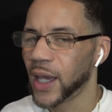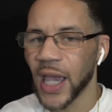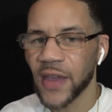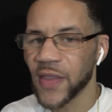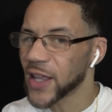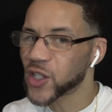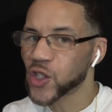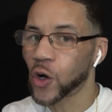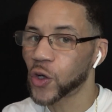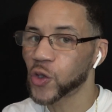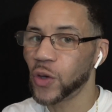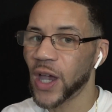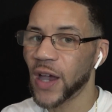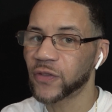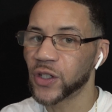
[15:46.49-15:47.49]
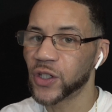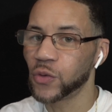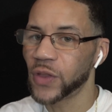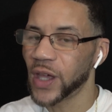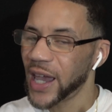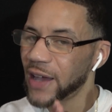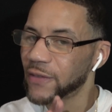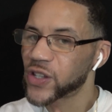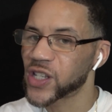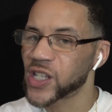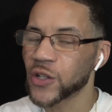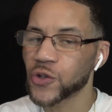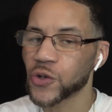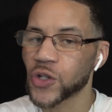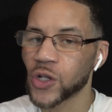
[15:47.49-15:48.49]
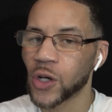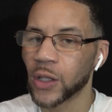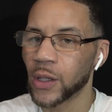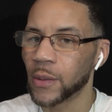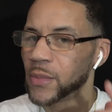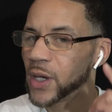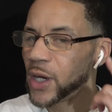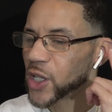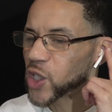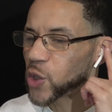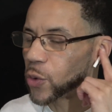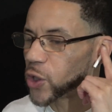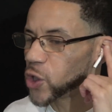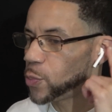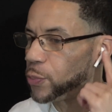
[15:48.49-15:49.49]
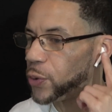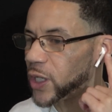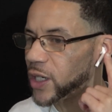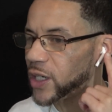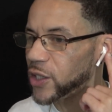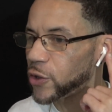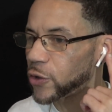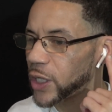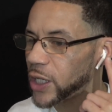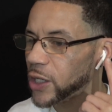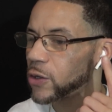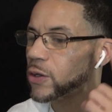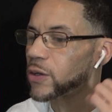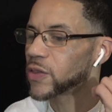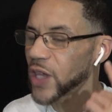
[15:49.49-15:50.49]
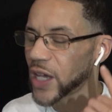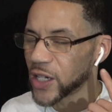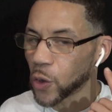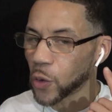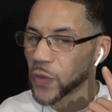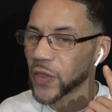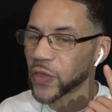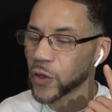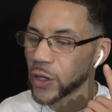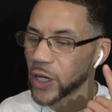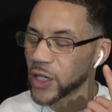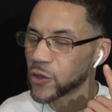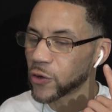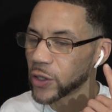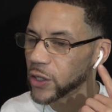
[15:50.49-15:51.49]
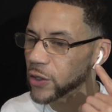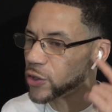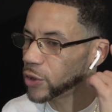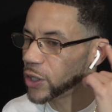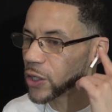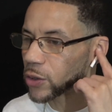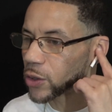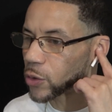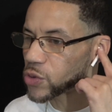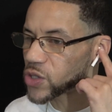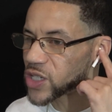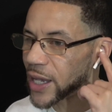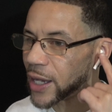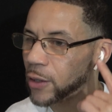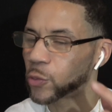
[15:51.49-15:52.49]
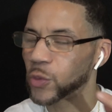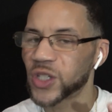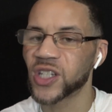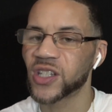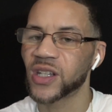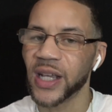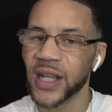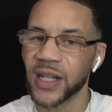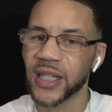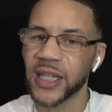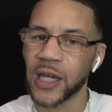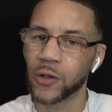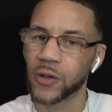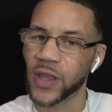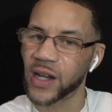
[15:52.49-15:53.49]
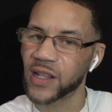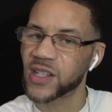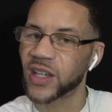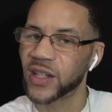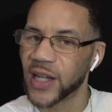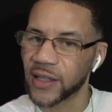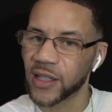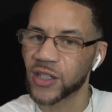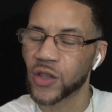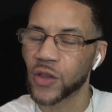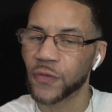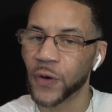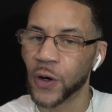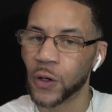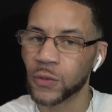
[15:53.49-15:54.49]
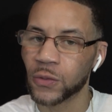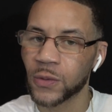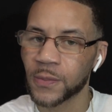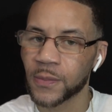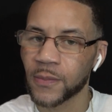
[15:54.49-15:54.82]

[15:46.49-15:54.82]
And that's all you have to do. They have sensors on them to where you put it in your ear. They know that they're in your ear. You hear a little sound, which is an indicator that it's connected to the phone.